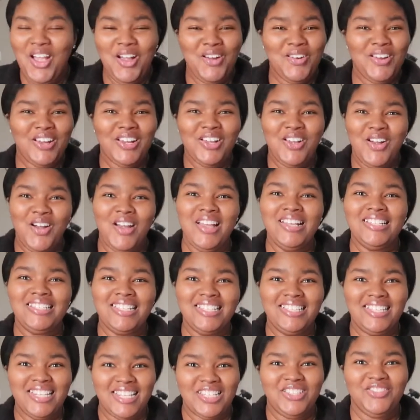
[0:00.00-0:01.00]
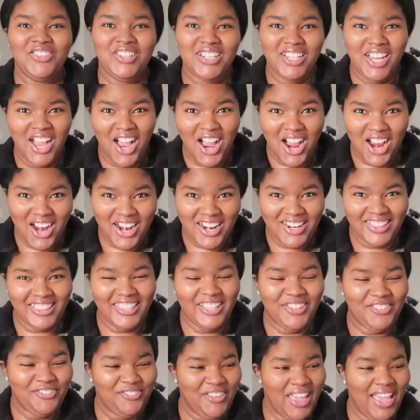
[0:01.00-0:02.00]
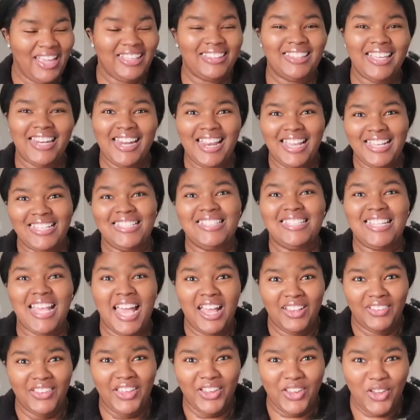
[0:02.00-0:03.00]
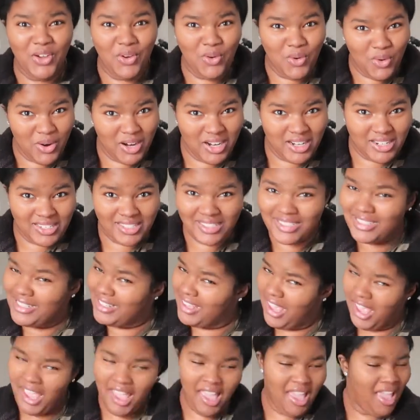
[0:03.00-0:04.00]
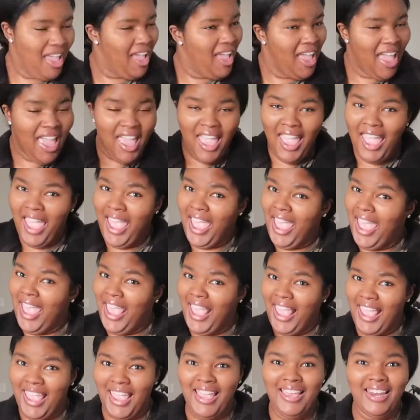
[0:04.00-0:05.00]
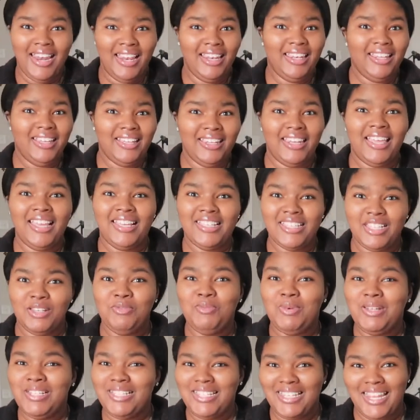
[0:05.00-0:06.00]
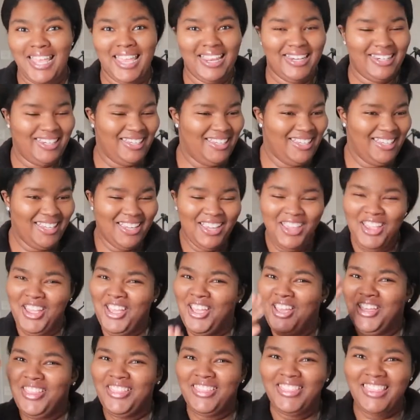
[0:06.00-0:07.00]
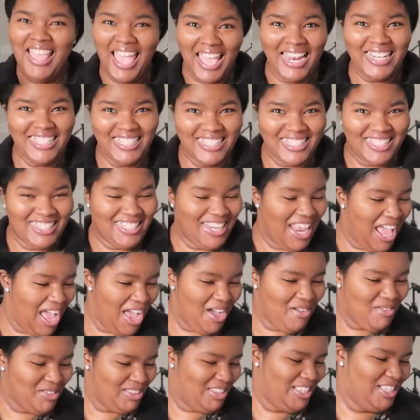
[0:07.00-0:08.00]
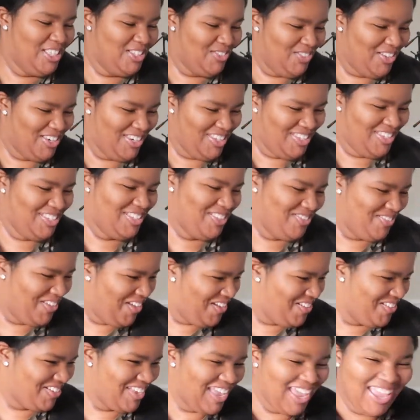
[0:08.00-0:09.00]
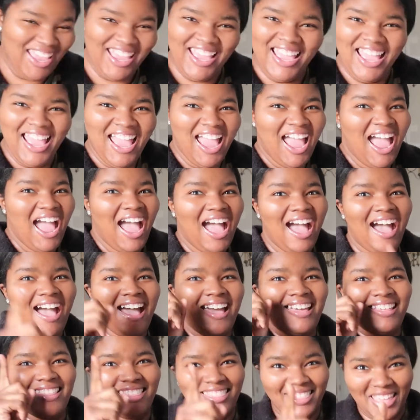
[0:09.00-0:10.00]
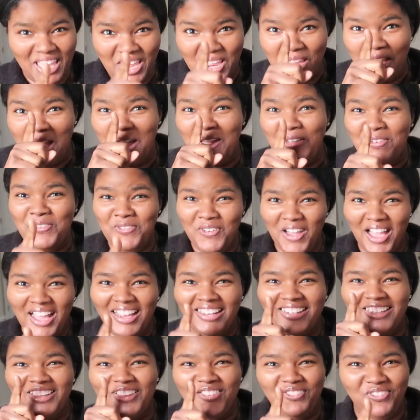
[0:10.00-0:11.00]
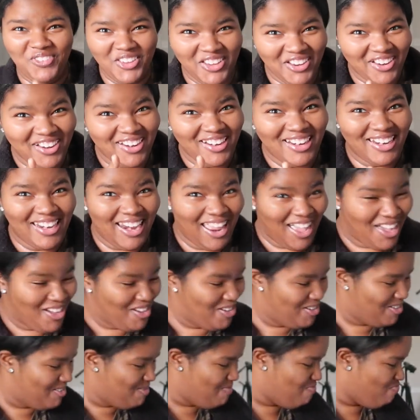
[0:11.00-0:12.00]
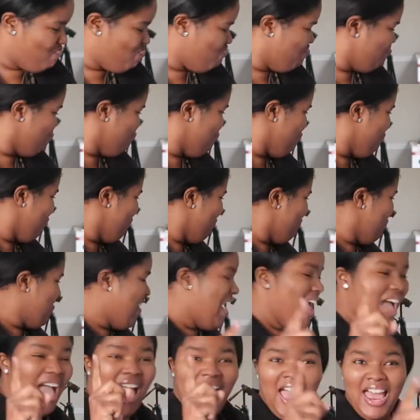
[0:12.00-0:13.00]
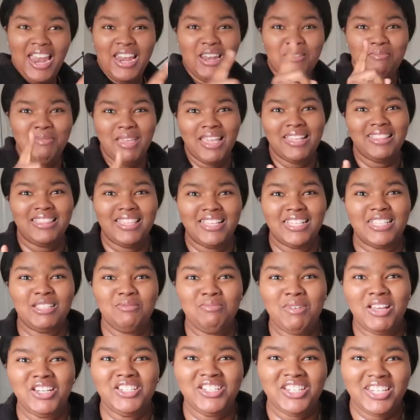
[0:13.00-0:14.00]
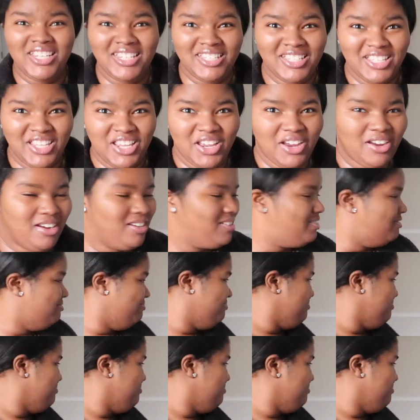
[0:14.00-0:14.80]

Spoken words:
We're going to disregard the fact that I sound like a horse and I look like someone's nanny. That's not what this video is about, okay? I think I finally figured it out how to make this much easier.